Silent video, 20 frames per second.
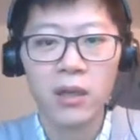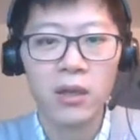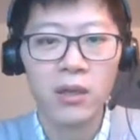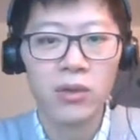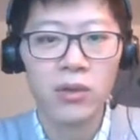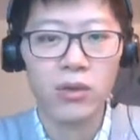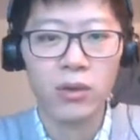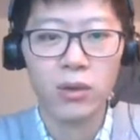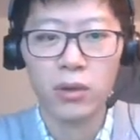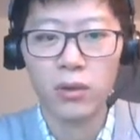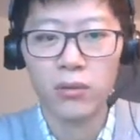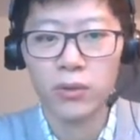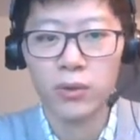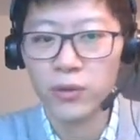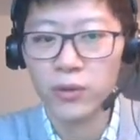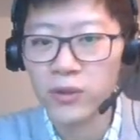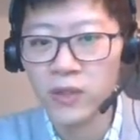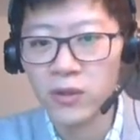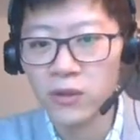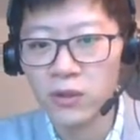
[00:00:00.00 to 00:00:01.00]
your roll
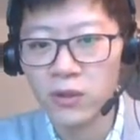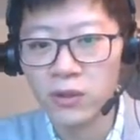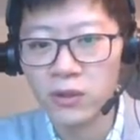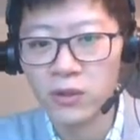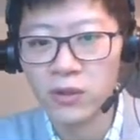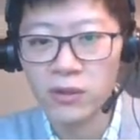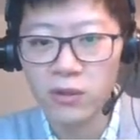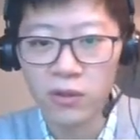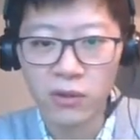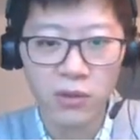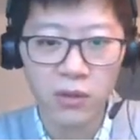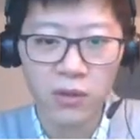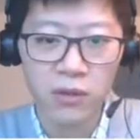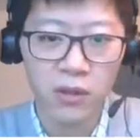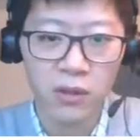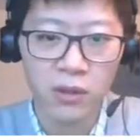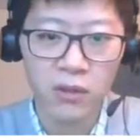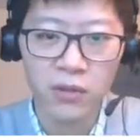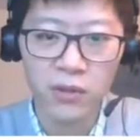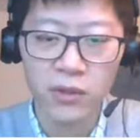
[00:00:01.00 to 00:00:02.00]
centers and so on
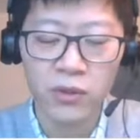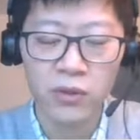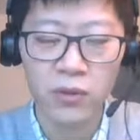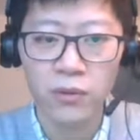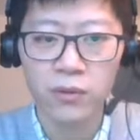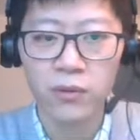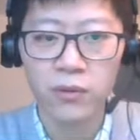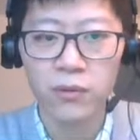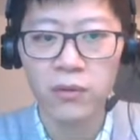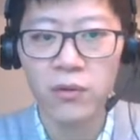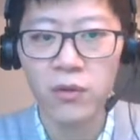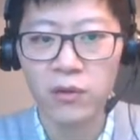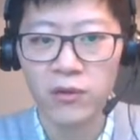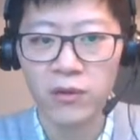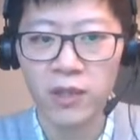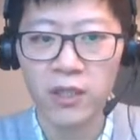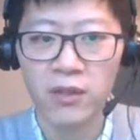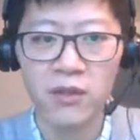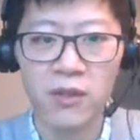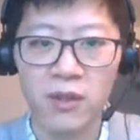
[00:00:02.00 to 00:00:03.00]
are also
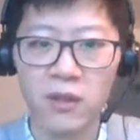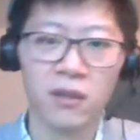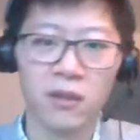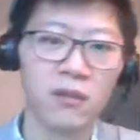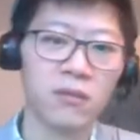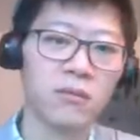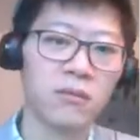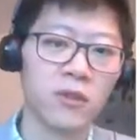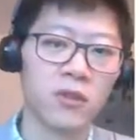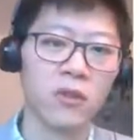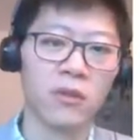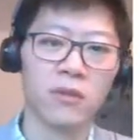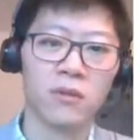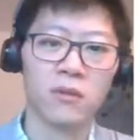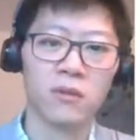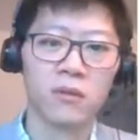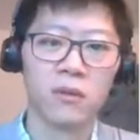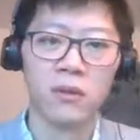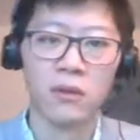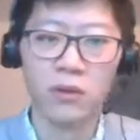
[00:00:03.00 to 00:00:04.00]
correct, and you know,
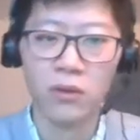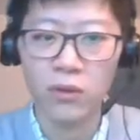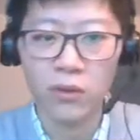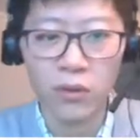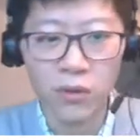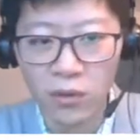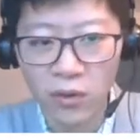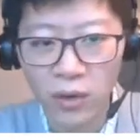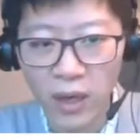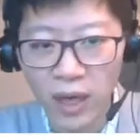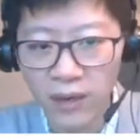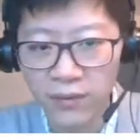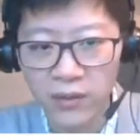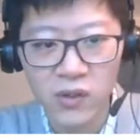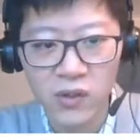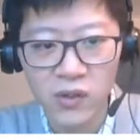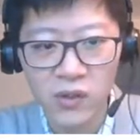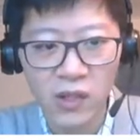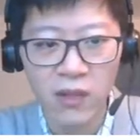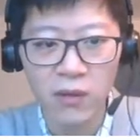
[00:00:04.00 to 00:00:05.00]
you have the
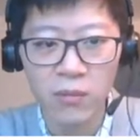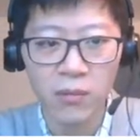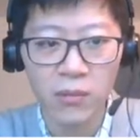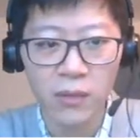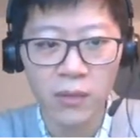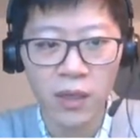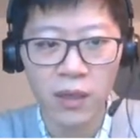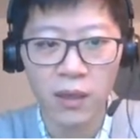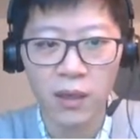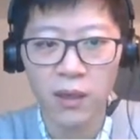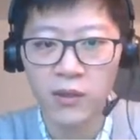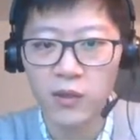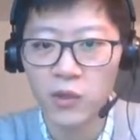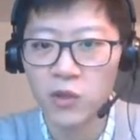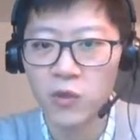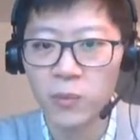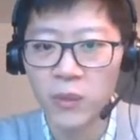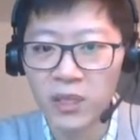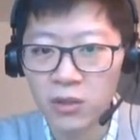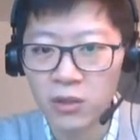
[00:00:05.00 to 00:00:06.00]
same
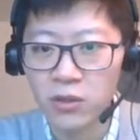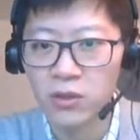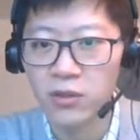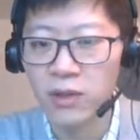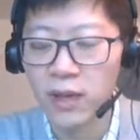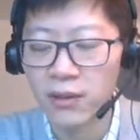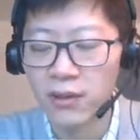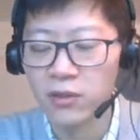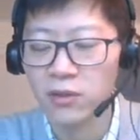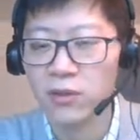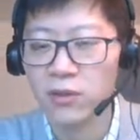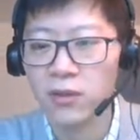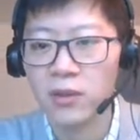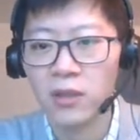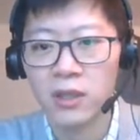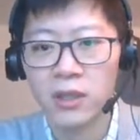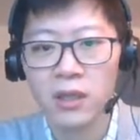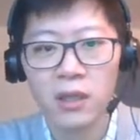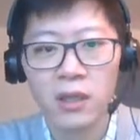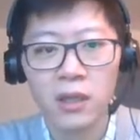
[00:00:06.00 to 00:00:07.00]
suspension travel
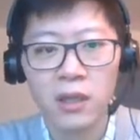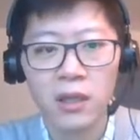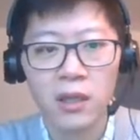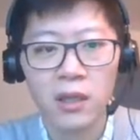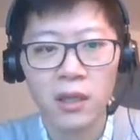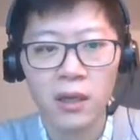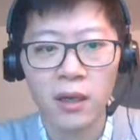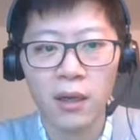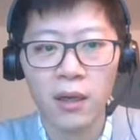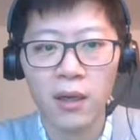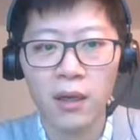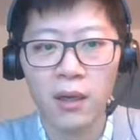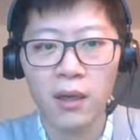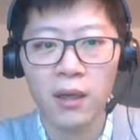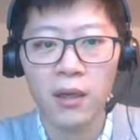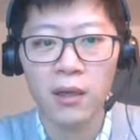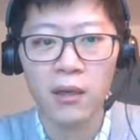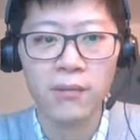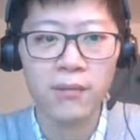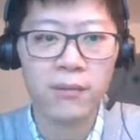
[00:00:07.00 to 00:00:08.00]

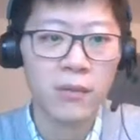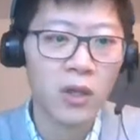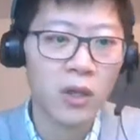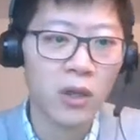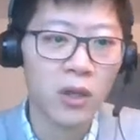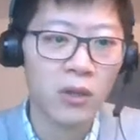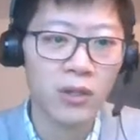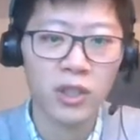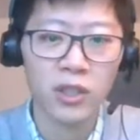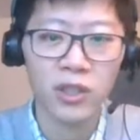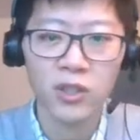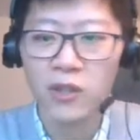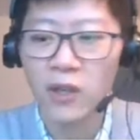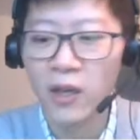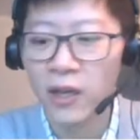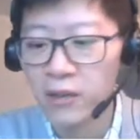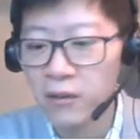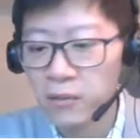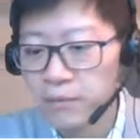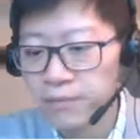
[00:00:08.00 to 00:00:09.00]
on each
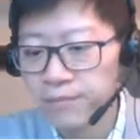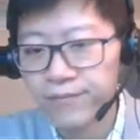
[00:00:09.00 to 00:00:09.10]
side.